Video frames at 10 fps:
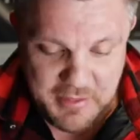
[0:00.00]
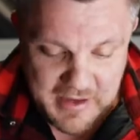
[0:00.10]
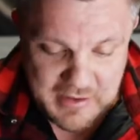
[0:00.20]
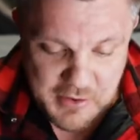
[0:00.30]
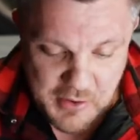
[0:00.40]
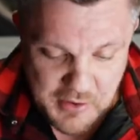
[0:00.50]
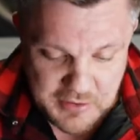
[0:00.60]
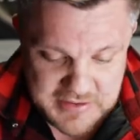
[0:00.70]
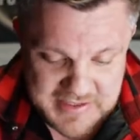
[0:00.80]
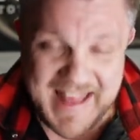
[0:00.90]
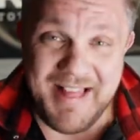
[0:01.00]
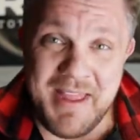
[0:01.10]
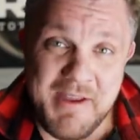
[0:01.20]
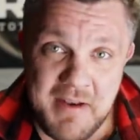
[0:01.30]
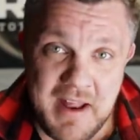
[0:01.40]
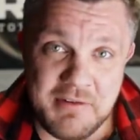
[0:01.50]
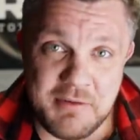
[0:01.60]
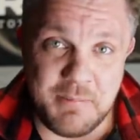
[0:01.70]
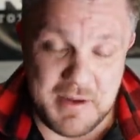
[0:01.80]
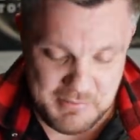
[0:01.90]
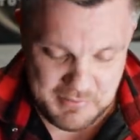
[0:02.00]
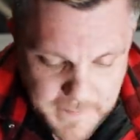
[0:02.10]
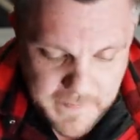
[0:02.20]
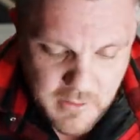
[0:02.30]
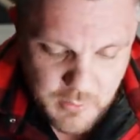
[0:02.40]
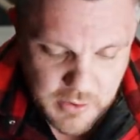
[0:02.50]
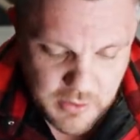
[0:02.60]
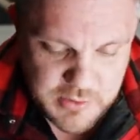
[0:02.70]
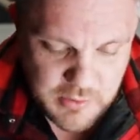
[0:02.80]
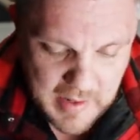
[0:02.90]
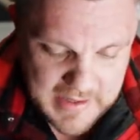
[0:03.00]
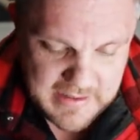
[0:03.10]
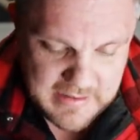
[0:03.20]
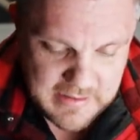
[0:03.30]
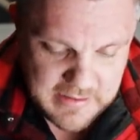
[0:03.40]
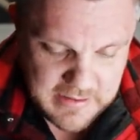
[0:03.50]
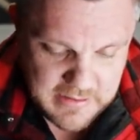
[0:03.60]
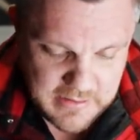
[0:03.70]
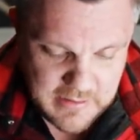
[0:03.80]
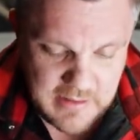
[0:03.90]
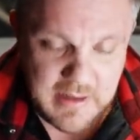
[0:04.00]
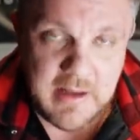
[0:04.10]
That cost £1,100. We got new lighting in here,